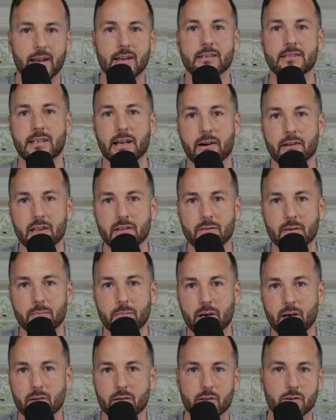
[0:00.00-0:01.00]
tell them
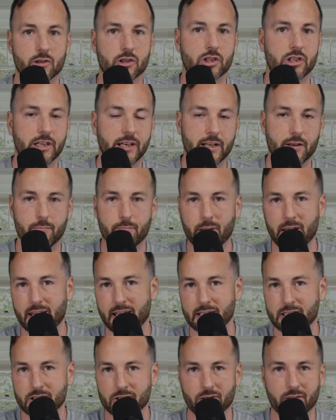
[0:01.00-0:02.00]
about their shitty
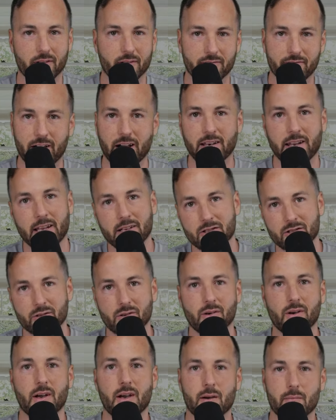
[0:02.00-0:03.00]
pitch or their
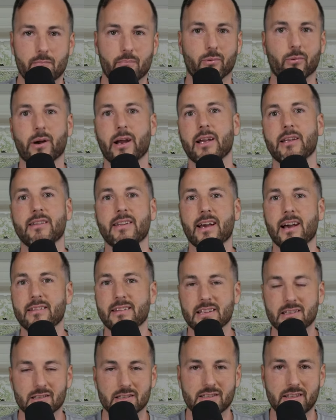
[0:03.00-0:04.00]
financial breakdown they
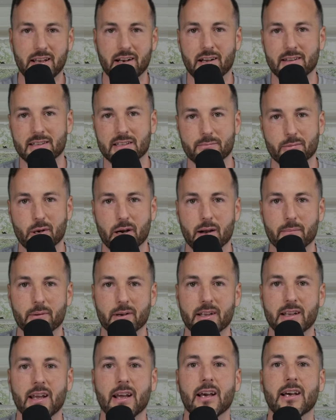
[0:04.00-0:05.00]
just did on this
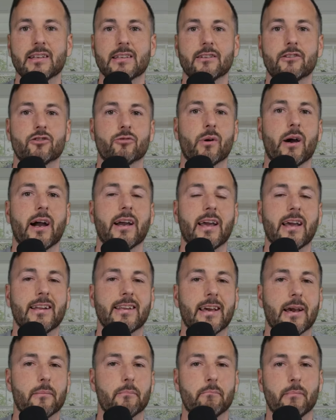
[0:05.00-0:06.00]
property to try and
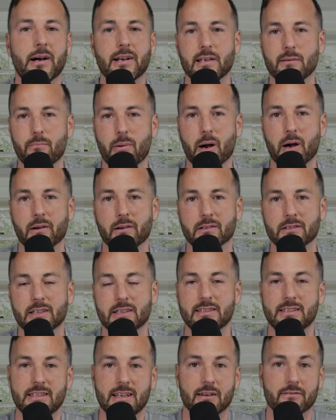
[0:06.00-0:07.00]
get money partners. Because
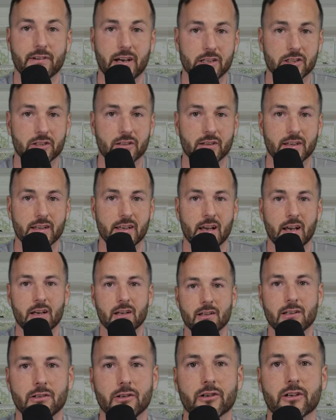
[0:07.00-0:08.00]
see, eventually,
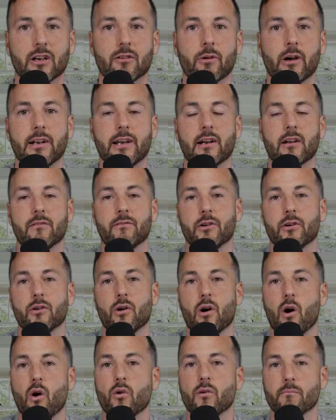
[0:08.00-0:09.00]
you're going to run out of your
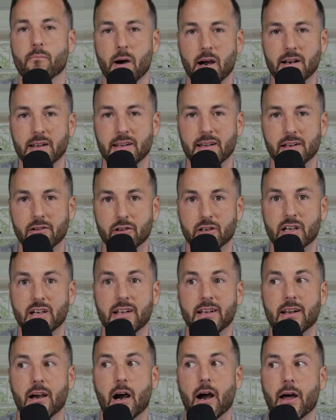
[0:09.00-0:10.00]
own money and you're going to
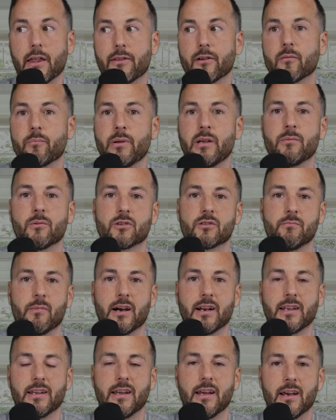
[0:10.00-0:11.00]
need other people's
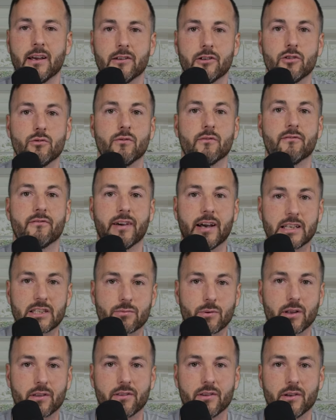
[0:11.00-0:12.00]
money to invest
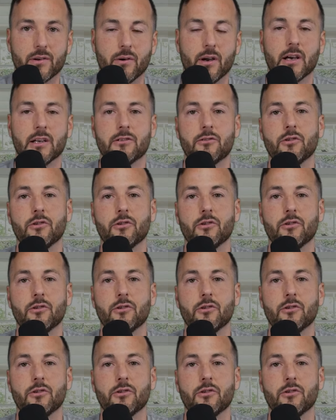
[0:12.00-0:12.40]
with you to